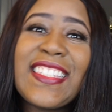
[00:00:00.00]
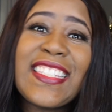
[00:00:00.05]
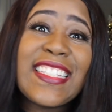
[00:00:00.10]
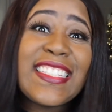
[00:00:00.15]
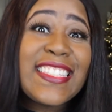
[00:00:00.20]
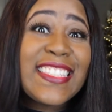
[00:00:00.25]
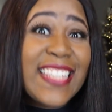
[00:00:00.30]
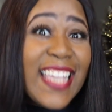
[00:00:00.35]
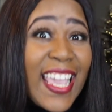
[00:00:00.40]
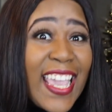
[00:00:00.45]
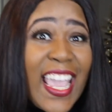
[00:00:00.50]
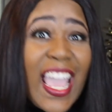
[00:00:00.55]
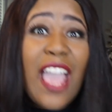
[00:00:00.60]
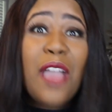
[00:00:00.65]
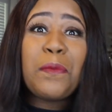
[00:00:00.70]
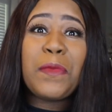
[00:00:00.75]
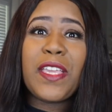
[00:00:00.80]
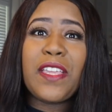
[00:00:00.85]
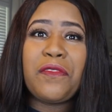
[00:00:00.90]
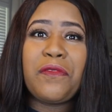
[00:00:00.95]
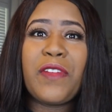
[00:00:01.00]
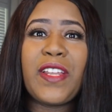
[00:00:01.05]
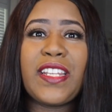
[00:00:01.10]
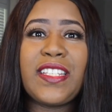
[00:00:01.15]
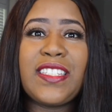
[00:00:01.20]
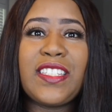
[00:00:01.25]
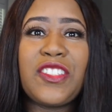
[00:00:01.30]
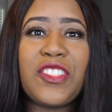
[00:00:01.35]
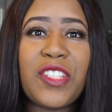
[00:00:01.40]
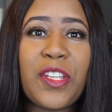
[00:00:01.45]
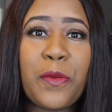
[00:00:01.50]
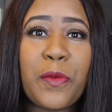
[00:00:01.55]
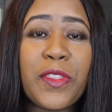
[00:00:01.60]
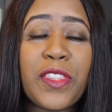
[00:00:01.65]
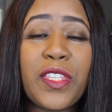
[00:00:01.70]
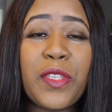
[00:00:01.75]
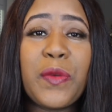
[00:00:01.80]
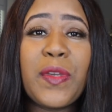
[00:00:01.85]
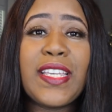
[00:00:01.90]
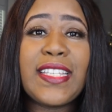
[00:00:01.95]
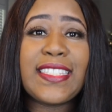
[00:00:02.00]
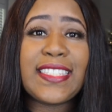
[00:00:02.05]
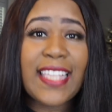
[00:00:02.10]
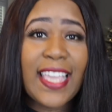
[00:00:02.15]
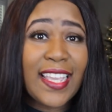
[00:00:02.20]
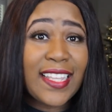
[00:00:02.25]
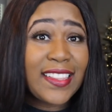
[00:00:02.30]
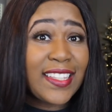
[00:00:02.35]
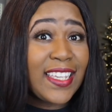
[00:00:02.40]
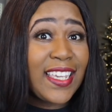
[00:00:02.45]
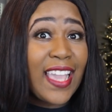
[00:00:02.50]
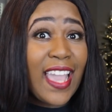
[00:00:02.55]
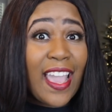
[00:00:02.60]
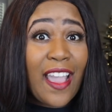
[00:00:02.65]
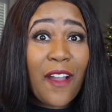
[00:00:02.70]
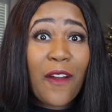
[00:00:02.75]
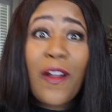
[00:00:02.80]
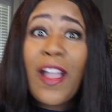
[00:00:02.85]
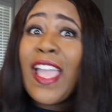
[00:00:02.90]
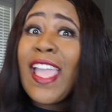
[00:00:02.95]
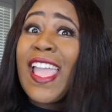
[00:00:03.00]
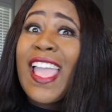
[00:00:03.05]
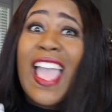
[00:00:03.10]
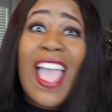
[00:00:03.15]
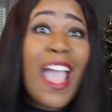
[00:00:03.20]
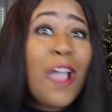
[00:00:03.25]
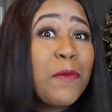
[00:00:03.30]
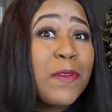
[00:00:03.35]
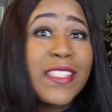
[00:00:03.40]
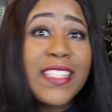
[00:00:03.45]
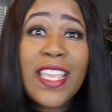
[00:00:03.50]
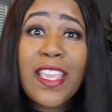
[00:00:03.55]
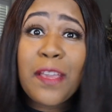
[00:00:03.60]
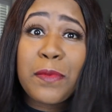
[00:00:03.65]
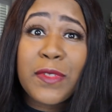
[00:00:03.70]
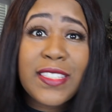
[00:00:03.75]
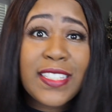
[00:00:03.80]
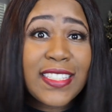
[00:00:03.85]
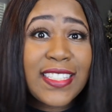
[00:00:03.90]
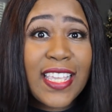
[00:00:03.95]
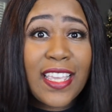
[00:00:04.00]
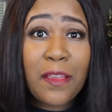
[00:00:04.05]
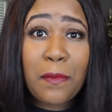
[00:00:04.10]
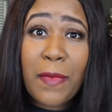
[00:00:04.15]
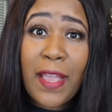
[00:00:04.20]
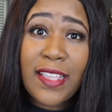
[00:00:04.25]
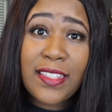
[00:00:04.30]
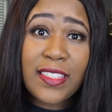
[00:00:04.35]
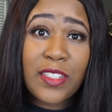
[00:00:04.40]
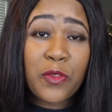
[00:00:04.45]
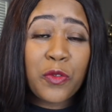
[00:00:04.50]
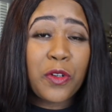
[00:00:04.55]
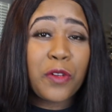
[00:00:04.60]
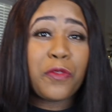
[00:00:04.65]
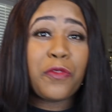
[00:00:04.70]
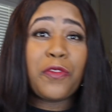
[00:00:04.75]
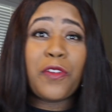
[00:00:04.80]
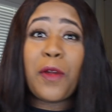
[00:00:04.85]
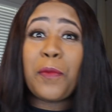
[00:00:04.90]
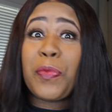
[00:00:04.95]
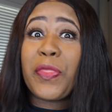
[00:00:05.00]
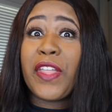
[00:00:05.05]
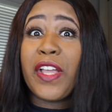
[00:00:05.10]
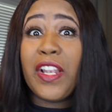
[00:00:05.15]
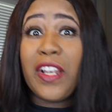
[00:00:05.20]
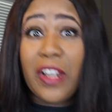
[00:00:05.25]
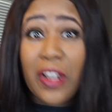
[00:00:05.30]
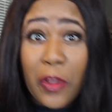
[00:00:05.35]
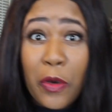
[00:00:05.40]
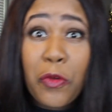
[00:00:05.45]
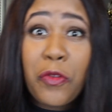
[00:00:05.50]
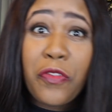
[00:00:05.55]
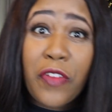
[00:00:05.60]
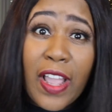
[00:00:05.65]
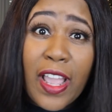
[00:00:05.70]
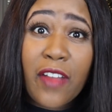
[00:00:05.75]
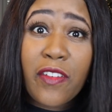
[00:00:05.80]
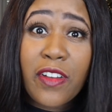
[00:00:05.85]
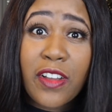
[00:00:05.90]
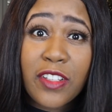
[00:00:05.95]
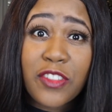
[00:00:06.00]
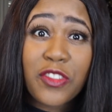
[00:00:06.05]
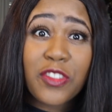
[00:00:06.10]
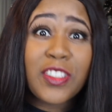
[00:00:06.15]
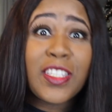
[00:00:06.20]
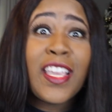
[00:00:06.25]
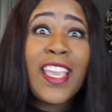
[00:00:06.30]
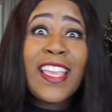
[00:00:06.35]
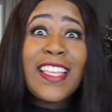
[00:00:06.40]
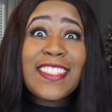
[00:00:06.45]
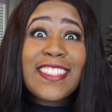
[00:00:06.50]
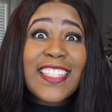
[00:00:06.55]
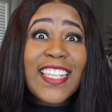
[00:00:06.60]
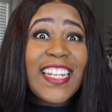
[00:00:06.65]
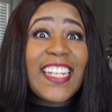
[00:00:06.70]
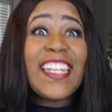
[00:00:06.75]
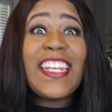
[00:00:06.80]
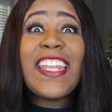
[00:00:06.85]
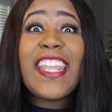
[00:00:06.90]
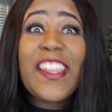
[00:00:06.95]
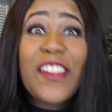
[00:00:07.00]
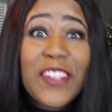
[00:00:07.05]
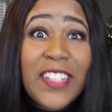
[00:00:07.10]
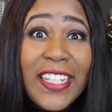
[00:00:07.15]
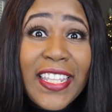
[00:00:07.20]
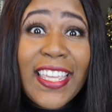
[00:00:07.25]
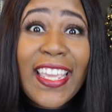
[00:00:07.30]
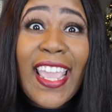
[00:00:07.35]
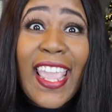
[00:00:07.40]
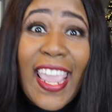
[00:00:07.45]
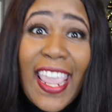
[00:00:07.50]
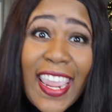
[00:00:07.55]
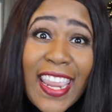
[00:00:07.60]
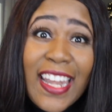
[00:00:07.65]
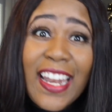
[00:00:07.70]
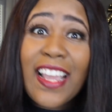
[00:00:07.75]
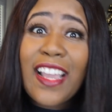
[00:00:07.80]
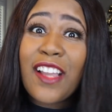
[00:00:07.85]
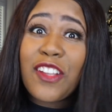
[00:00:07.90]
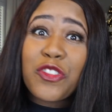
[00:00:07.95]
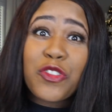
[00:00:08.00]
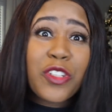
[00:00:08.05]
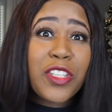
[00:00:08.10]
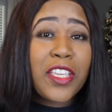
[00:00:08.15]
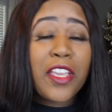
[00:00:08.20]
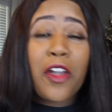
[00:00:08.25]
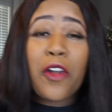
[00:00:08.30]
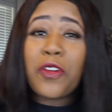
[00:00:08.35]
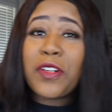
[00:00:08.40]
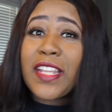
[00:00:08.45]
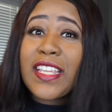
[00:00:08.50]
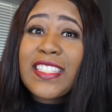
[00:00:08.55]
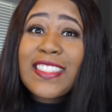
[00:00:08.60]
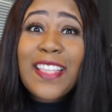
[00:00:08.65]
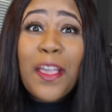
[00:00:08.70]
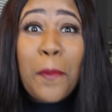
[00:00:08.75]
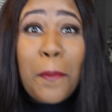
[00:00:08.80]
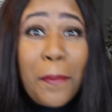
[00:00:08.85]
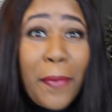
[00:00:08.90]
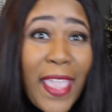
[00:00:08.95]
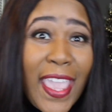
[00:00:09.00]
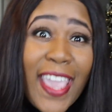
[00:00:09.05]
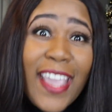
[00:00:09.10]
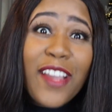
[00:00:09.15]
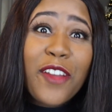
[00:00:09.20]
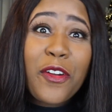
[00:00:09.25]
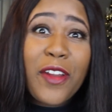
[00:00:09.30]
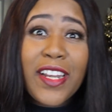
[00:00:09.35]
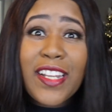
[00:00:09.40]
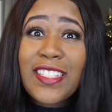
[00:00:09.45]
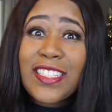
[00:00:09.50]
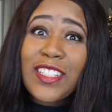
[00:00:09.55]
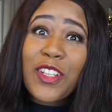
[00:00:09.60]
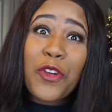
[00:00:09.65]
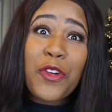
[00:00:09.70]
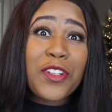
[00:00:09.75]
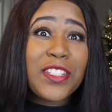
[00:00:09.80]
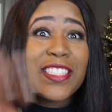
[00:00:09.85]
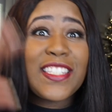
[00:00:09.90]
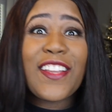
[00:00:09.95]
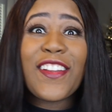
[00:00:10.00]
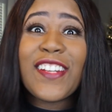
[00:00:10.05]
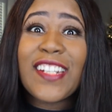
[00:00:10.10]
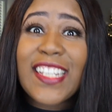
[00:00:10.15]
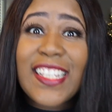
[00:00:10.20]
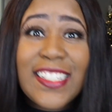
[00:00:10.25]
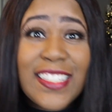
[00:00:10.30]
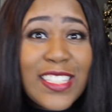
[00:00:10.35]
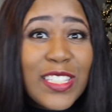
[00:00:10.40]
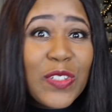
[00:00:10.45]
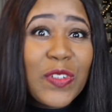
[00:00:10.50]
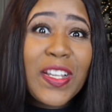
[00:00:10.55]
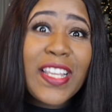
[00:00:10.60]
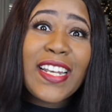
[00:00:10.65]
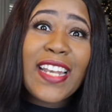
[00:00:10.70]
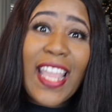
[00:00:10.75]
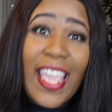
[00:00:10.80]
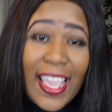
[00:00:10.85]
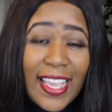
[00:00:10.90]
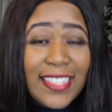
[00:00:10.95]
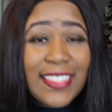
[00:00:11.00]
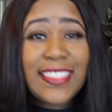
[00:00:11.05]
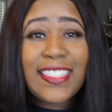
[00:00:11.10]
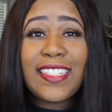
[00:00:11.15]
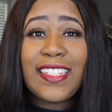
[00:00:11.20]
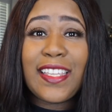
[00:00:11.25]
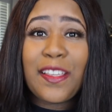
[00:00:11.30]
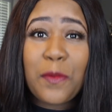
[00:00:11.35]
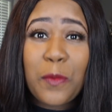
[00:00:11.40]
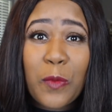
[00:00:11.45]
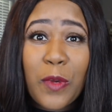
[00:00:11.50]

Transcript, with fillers: Today I'm getting ready to share with you exactly how I was able to take my score from the low 500s to nearly 800, y'all. That's a bad credit score turned into an excellent